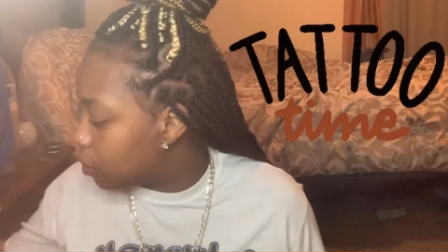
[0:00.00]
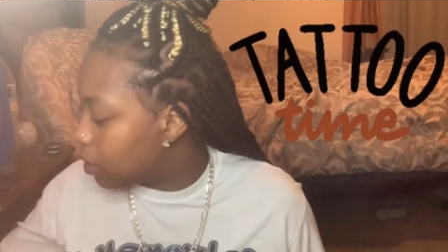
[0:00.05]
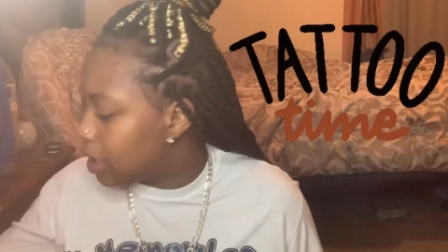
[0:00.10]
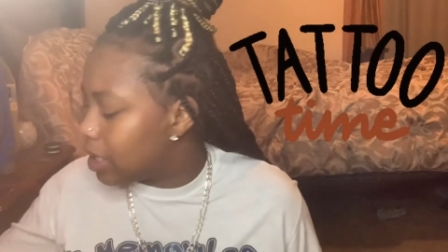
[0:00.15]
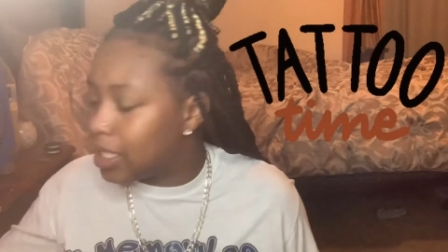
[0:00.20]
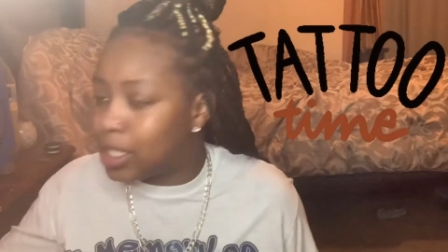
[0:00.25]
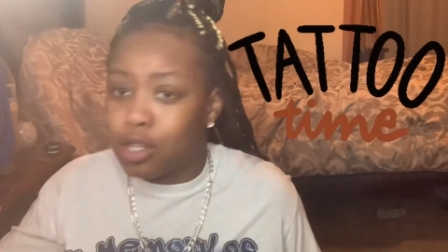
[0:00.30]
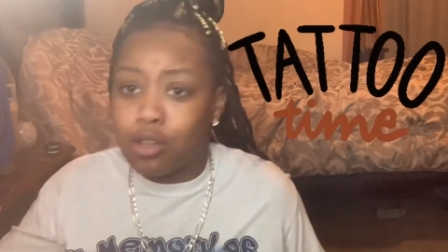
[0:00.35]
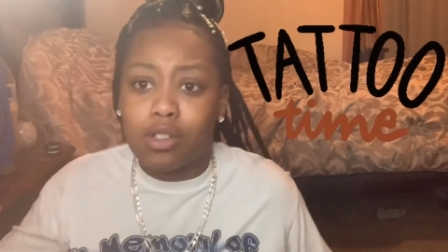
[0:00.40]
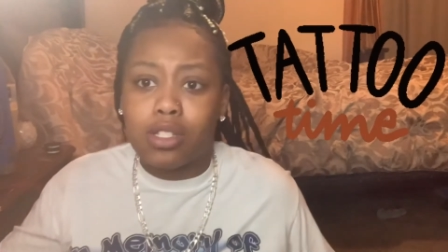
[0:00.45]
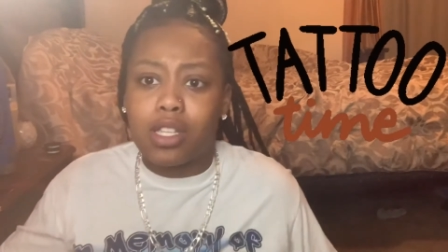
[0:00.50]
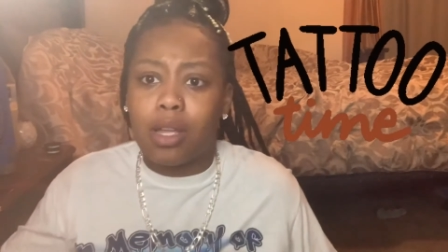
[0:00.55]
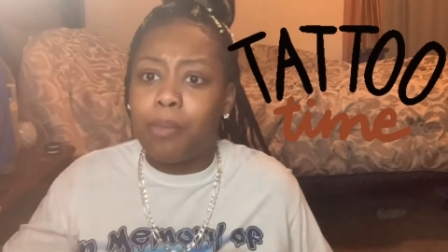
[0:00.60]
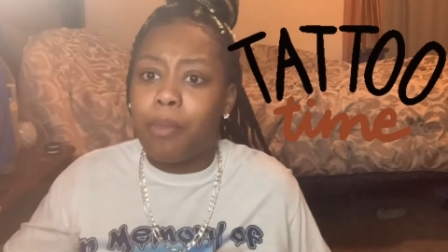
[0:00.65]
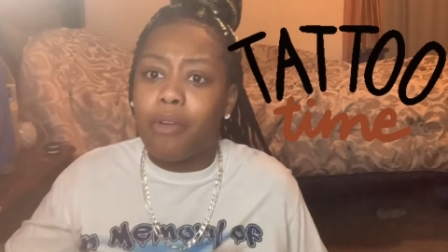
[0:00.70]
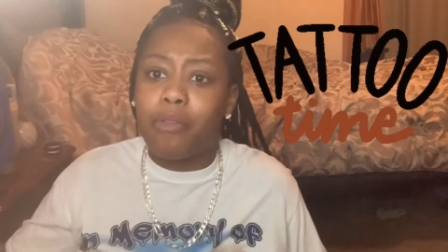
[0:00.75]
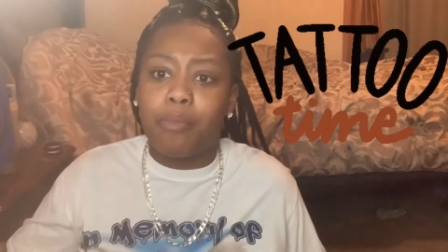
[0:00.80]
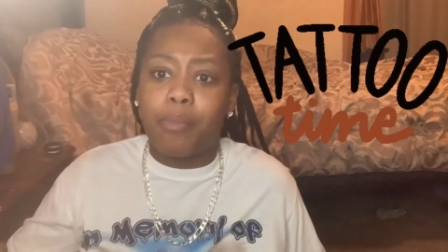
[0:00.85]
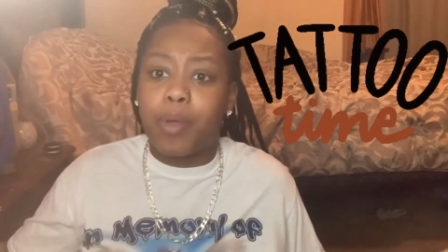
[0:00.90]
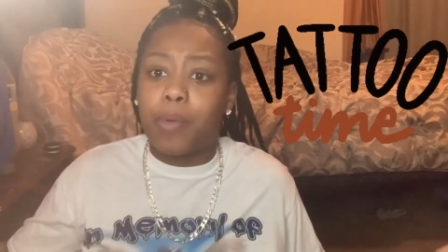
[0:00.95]
and still some of
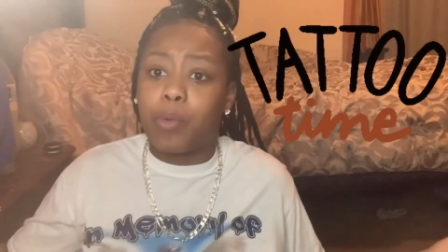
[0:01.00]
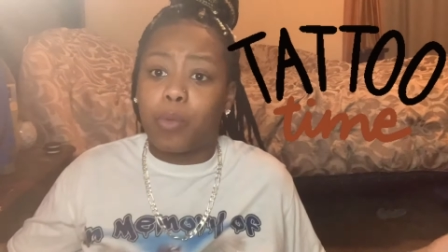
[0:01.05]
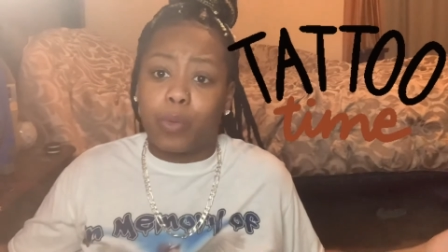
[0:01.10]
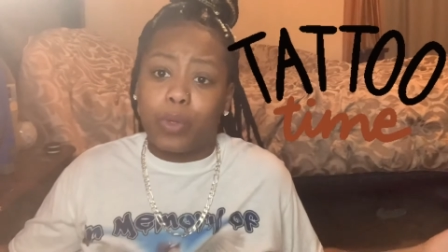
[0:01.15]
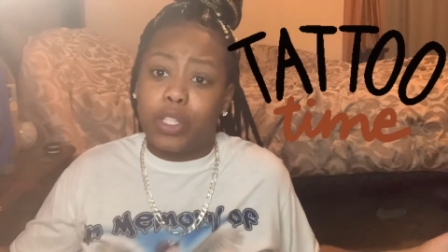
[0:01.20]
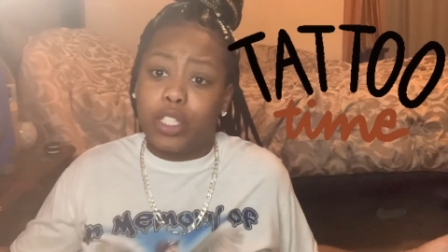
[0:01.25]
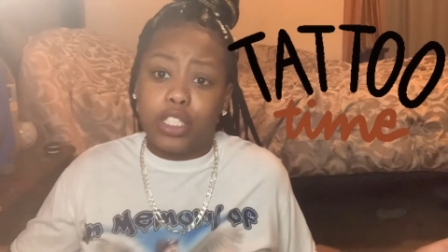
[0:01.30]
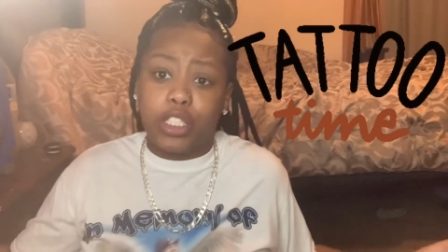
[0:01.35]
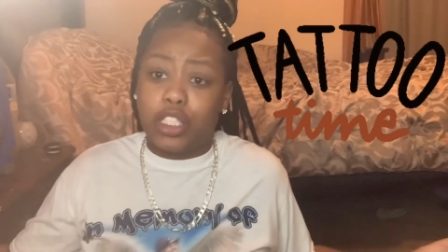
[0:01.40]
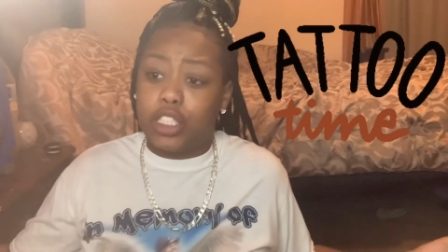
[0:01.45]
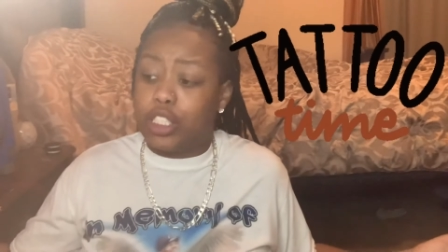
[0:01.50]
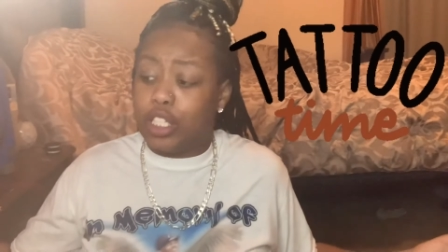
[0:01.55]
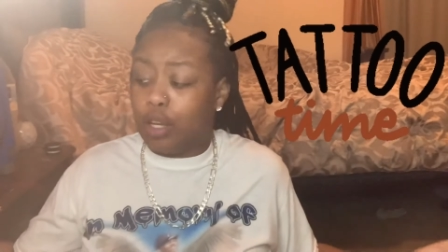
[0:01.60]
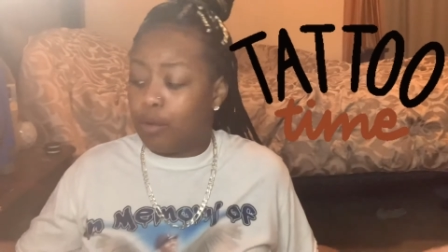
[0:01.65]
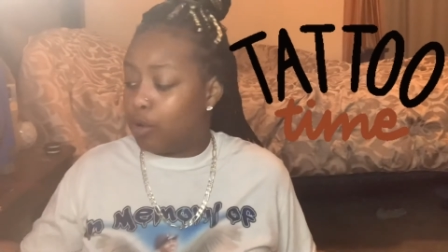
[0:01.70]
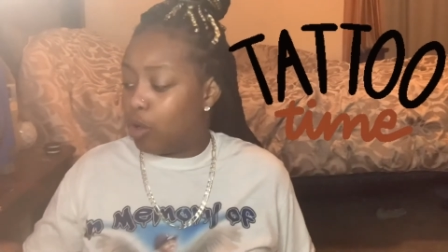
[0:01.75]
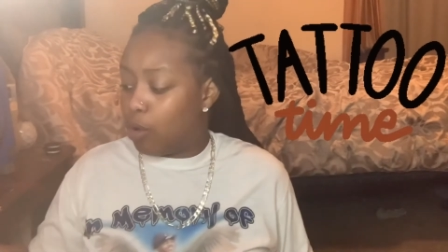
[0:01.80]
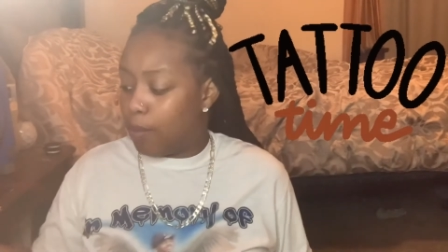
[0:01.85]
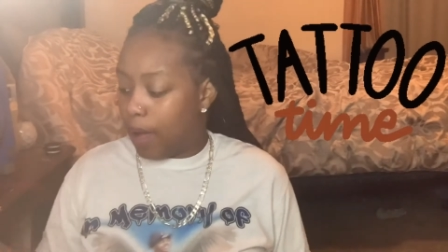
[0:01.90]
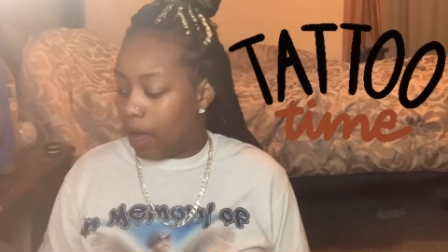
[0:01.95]
them people really just don't
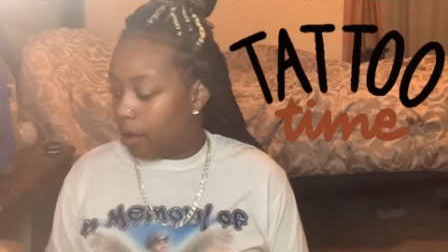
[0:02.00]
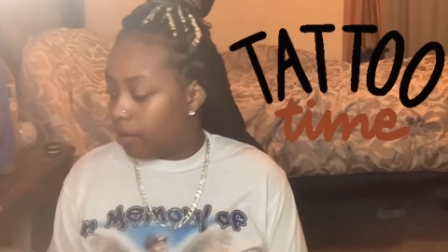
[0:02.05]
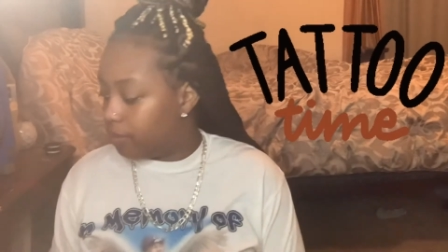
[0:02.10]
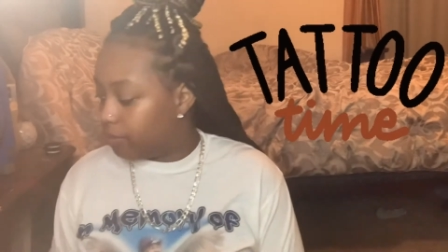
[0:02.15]
know about